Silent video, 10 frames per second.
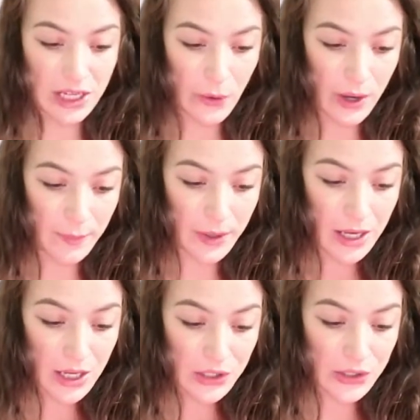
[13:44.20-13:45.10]
video up
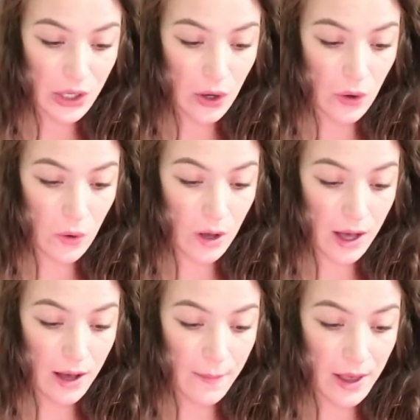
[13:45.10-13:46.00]
so
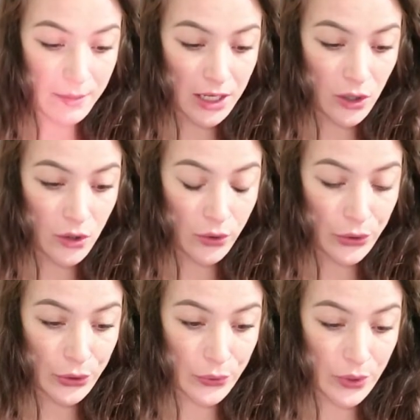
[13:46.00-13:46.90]
um, I'm gonna go
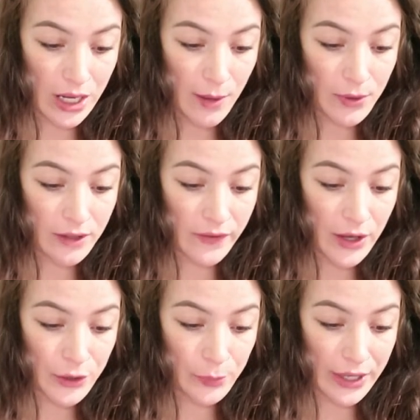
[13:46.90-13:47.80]
through a couple of other